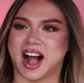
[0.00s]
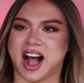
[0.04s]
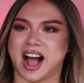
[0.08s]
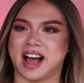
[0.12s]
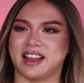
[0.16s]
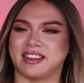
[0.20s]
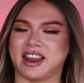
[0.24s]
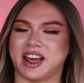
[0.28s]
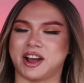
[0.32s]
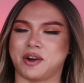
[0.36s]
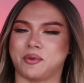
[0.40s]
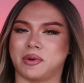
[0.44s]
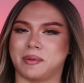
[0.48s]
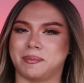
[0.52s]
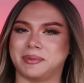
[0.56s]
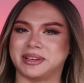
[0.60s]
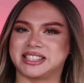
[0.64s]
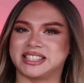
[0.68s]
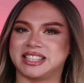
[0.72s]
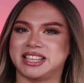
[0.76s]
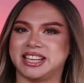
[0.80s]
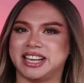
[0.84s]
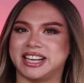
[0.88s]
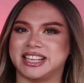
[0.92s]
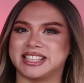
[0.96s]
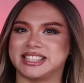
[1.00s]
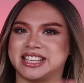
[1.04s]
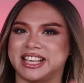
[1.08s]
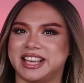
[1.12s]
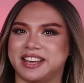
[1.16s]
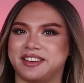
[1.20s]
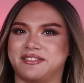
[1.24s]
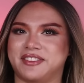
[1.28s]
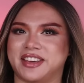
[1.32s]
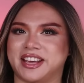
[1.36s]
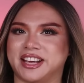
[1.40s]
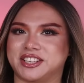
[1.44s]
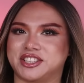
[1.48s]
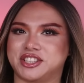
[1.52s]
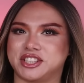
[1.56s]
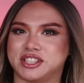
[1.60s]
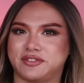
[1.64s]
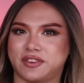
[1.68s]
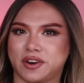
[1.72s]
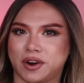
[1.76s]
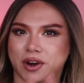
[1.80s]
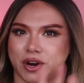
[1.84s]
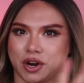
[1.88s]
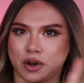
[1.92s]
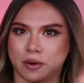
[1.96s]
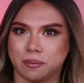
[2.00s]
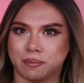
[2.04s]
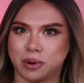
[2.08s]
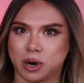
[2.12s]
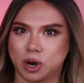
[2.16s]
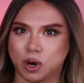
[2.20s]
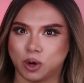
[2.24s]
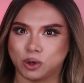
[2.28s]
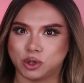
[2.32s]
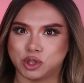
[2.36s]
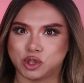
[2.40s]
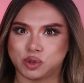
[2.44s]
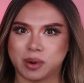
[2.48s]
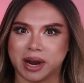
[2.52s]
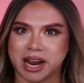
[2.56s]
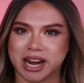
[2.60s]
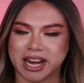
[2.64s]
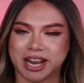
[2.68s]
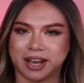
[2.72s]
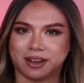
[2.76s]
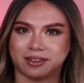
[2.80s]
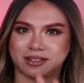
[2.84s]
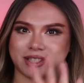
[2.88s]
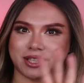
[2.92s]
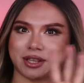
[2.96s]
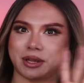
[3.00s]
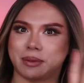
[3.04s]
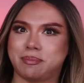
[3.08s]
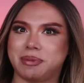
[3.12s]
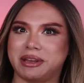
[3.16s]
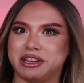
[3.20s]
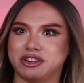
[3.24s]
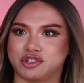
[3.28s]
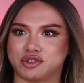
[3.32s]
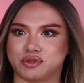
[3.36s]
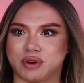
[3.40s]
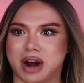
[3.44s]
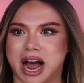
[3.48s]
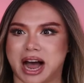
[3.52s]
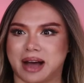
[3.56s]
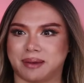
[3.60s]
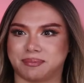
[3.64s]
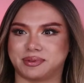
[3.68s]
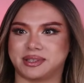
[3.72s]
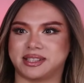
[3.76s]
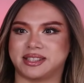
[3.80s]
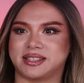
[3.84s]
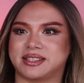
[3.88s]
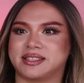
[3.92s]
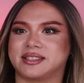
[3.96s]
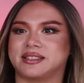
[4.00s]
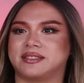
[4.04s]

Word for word: I like what Miss Tia's giving. She's very composed right now to the beat drops.